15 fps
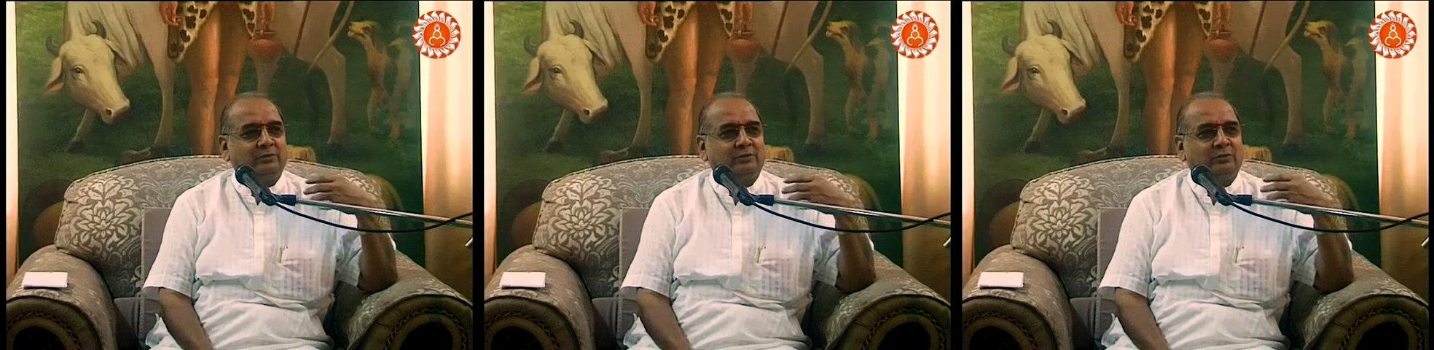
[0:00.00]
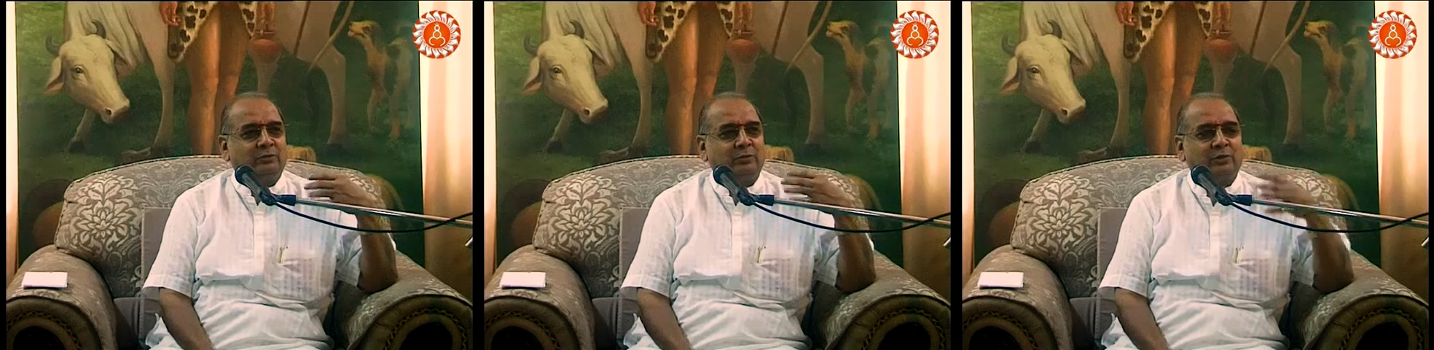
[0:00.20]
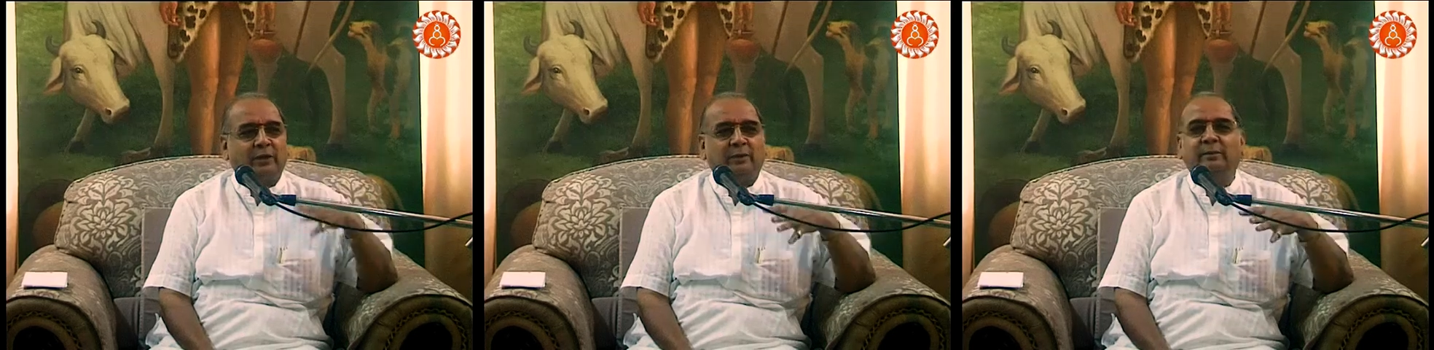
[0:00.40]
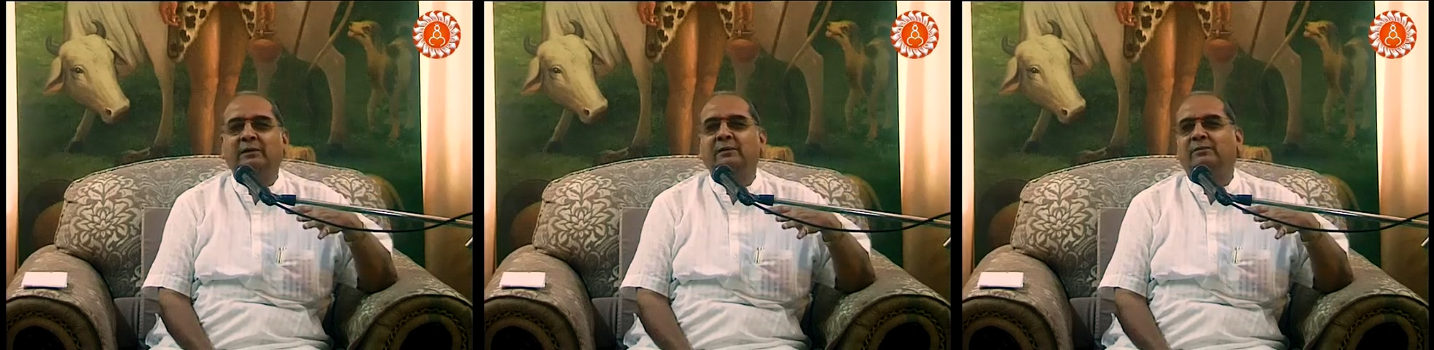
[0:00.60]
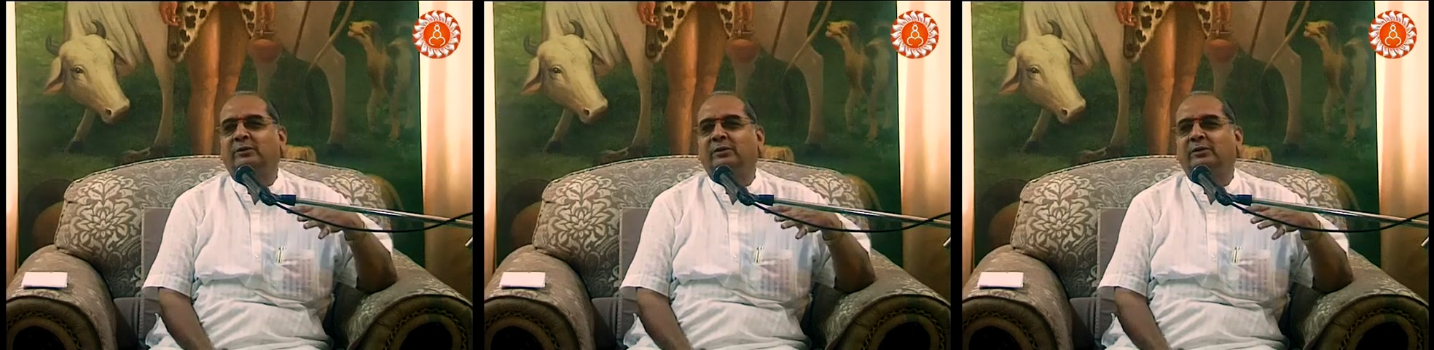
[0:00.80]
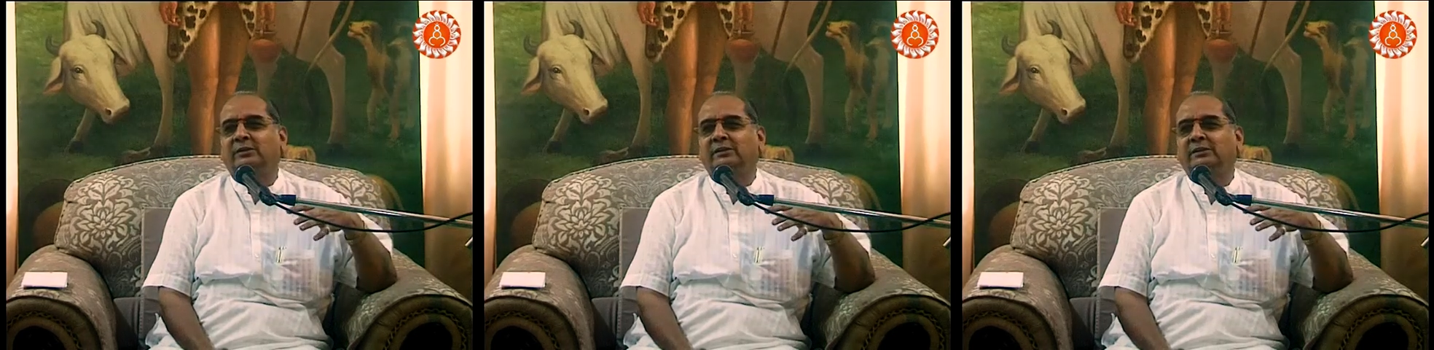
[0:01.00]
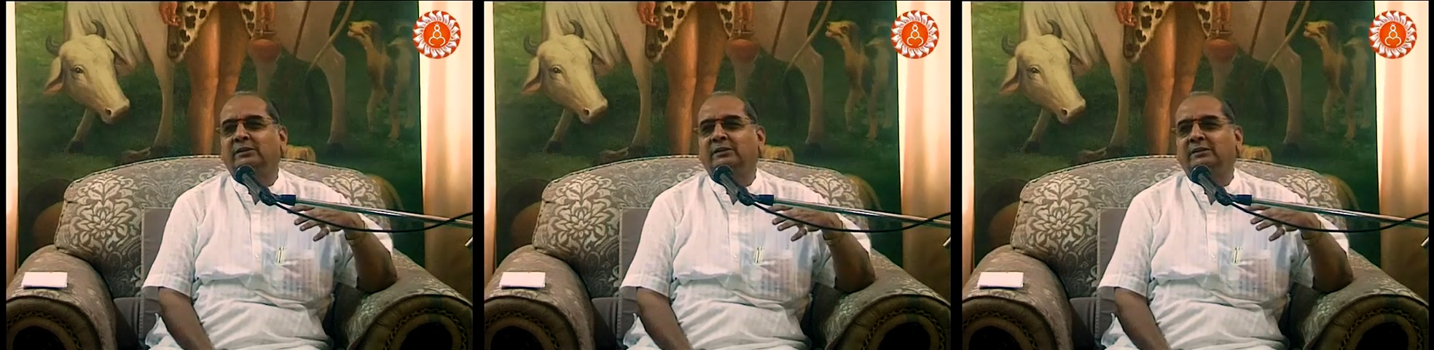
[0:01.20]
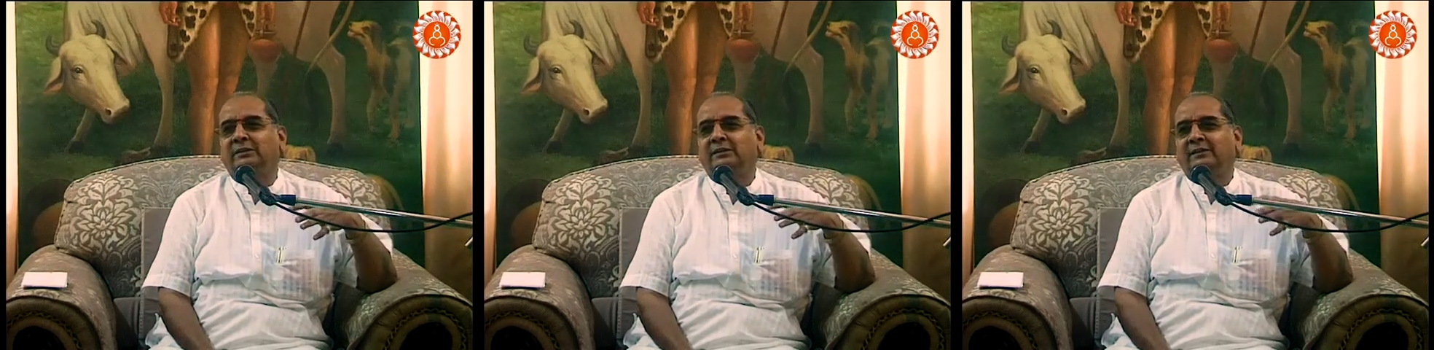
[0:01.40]
suitable for
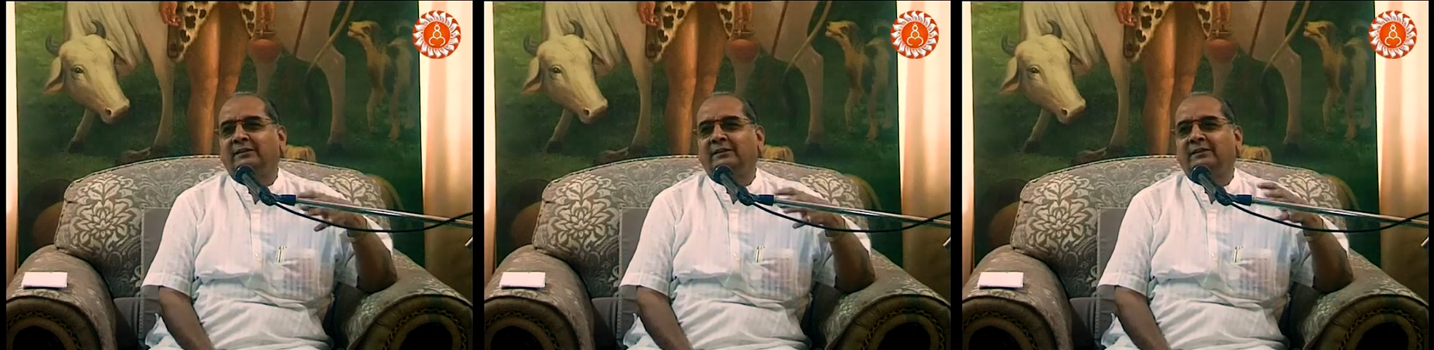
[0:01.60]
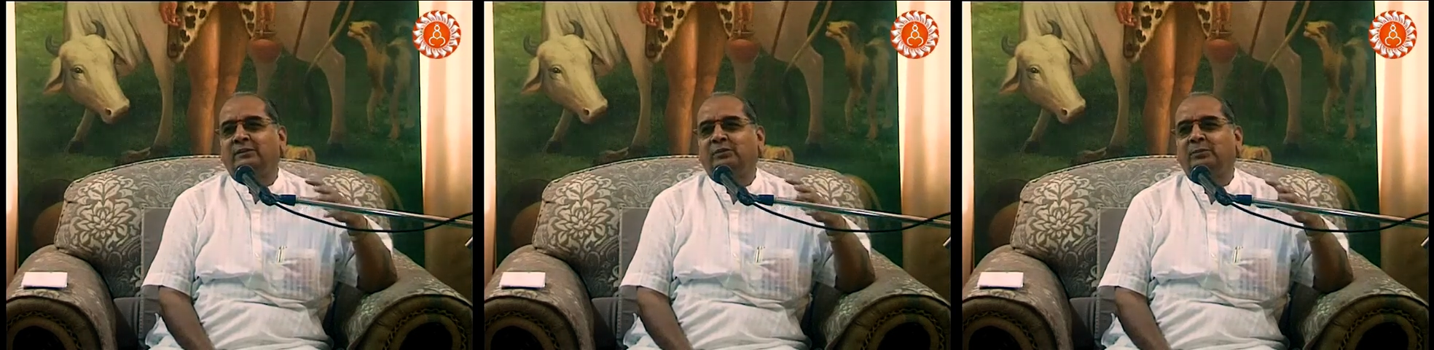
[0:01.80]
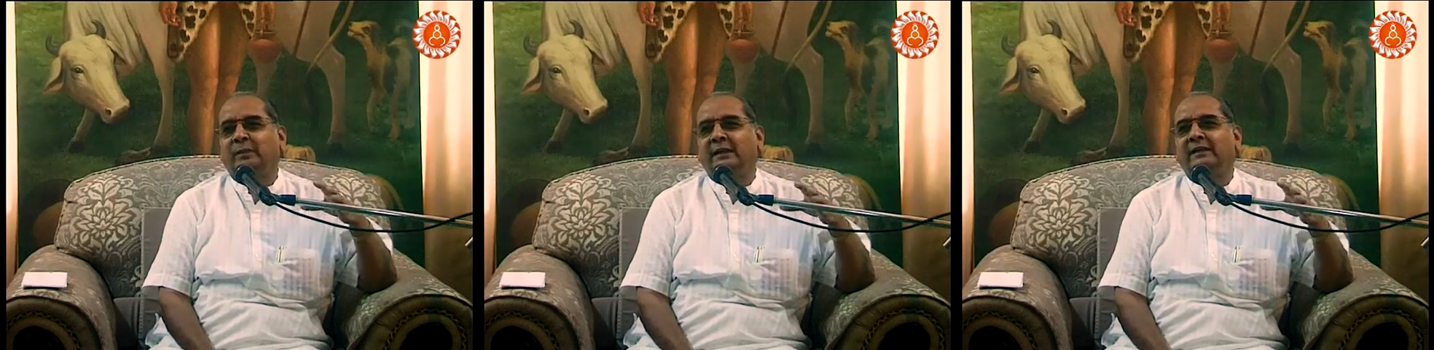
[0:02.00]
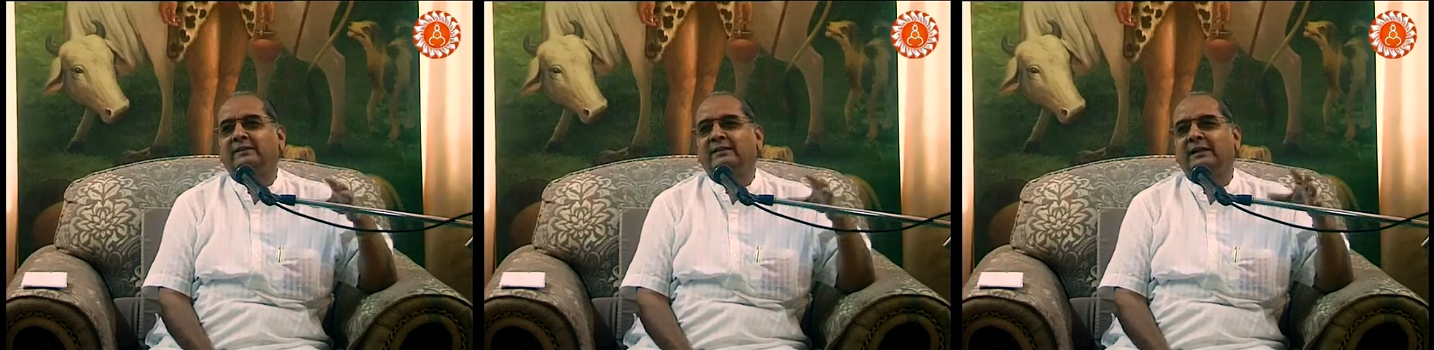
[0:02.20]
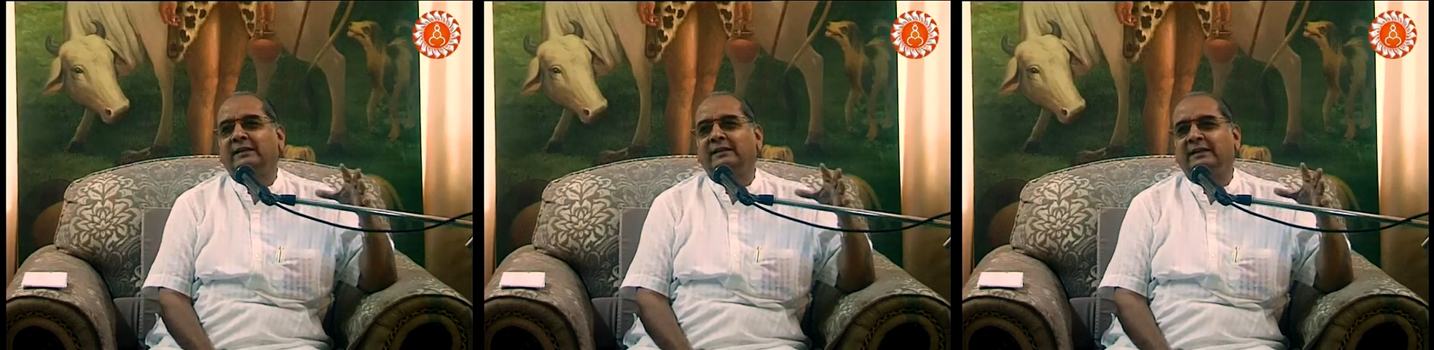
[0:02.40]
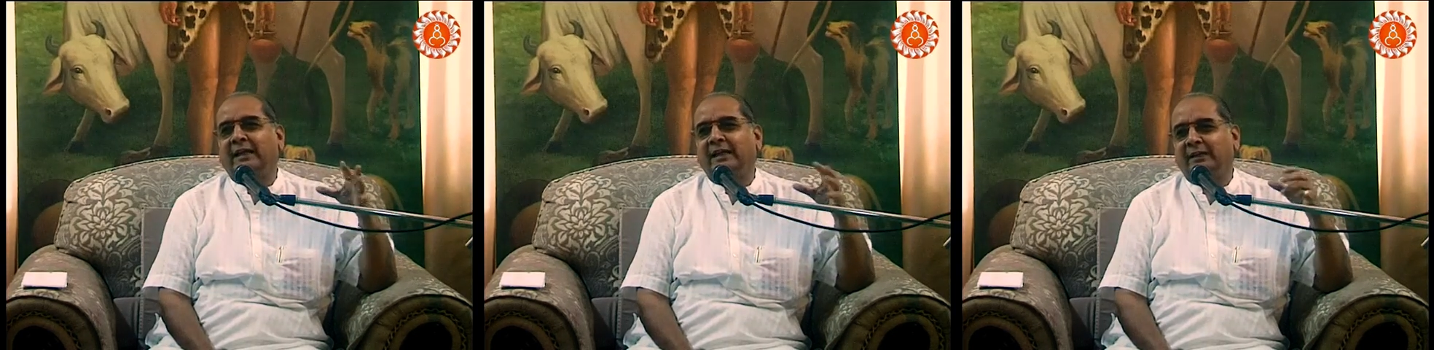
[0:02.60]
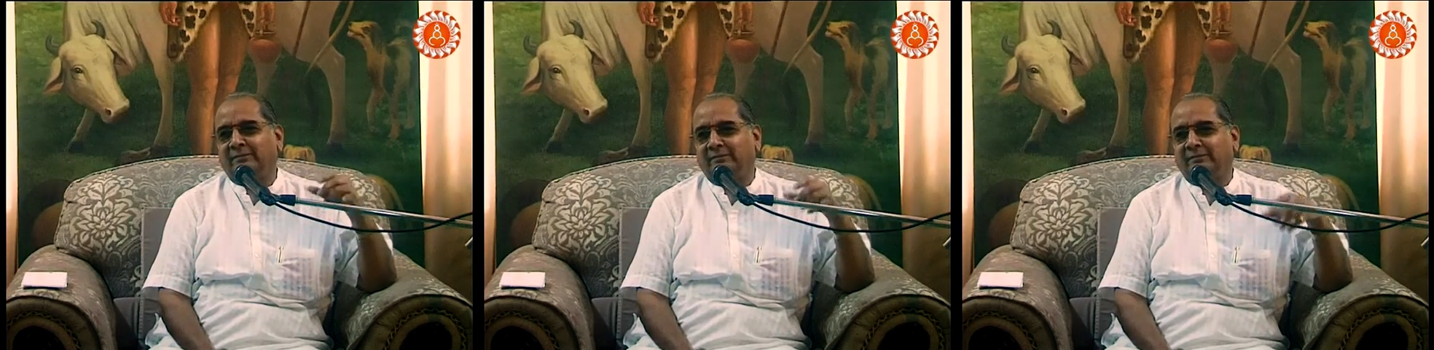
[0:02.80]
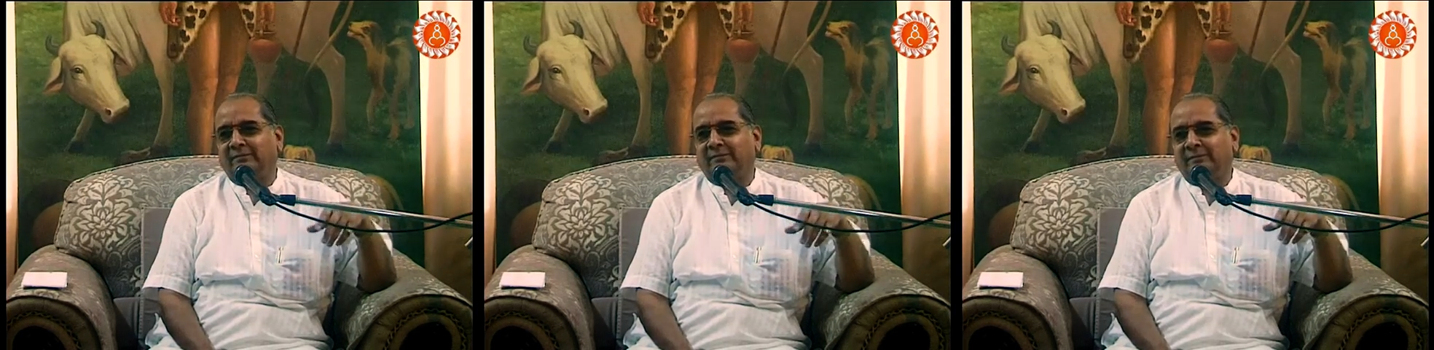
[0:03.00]
the space and
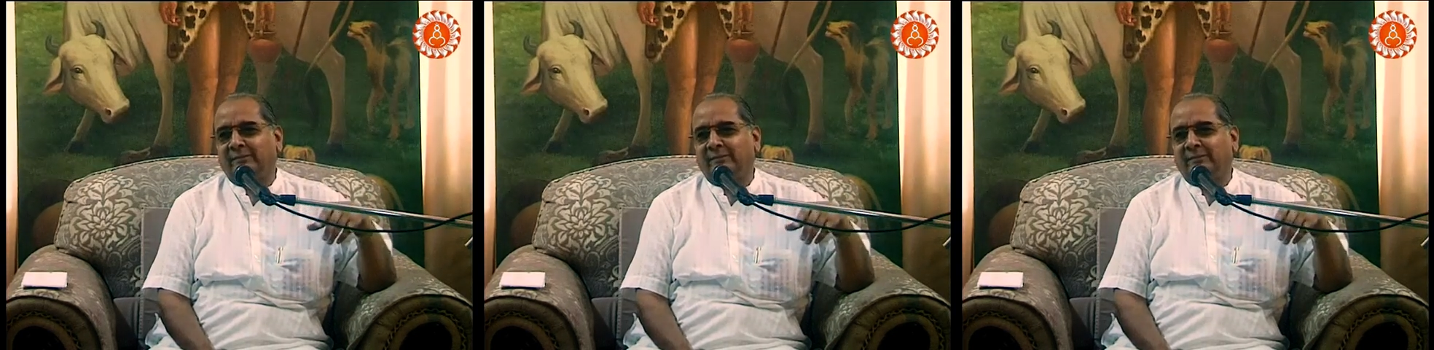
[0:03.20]
time.